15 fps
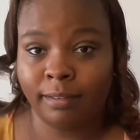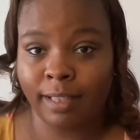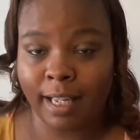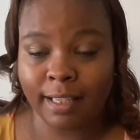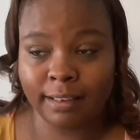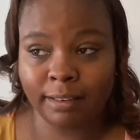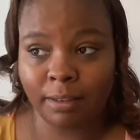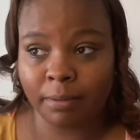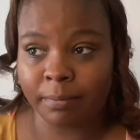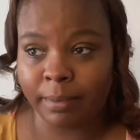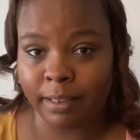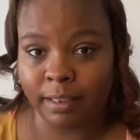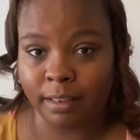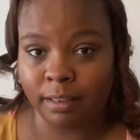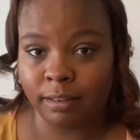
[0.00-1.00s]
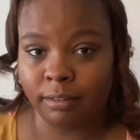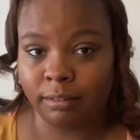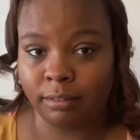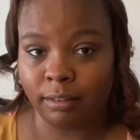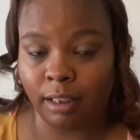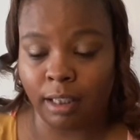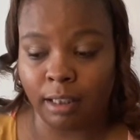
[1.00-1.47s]
that's gonna be
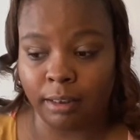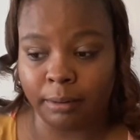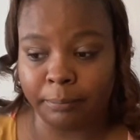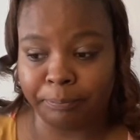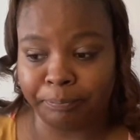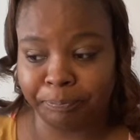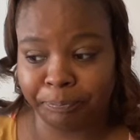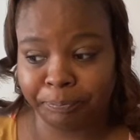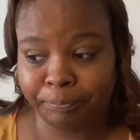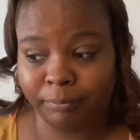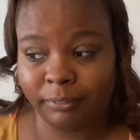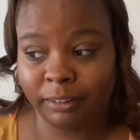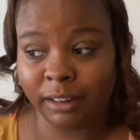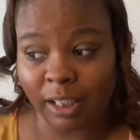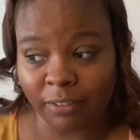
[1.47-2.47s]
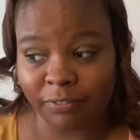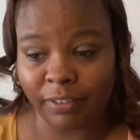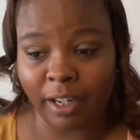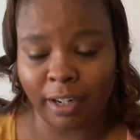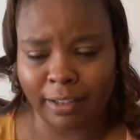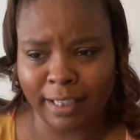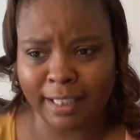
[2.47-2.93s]
um, tough
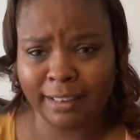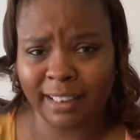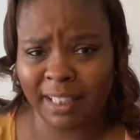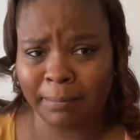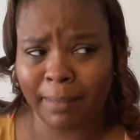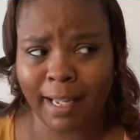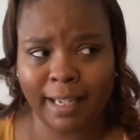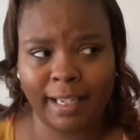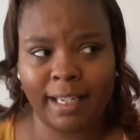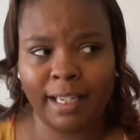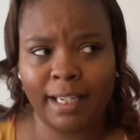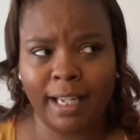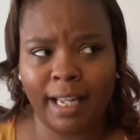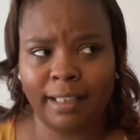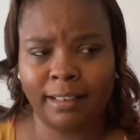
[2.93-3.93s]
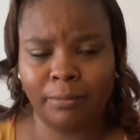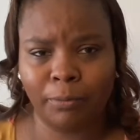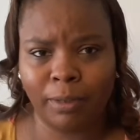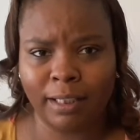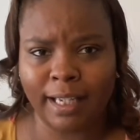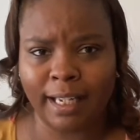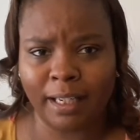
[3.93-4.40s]
for her. He seemed like he ain't the
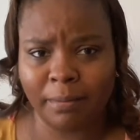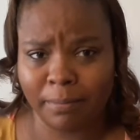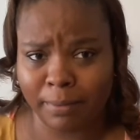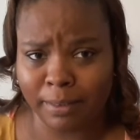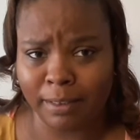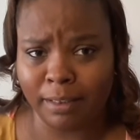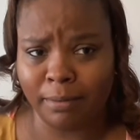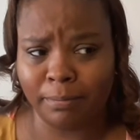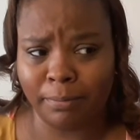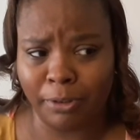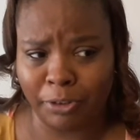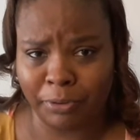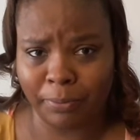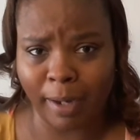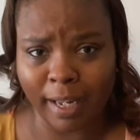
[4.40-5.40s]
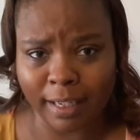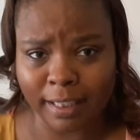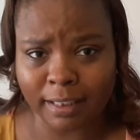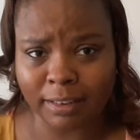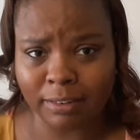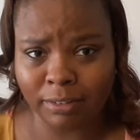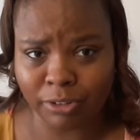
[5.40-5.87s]
one that can be
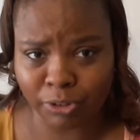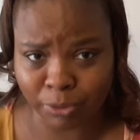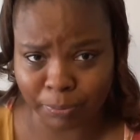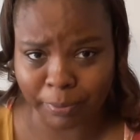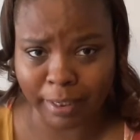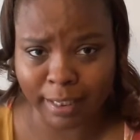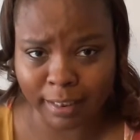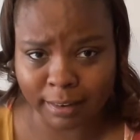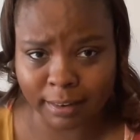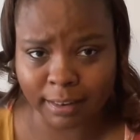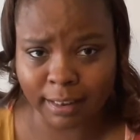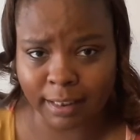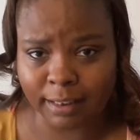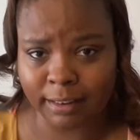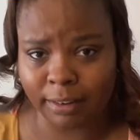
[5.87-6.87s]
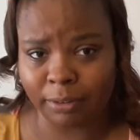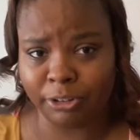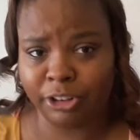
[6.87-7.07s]
persuaded super easily, so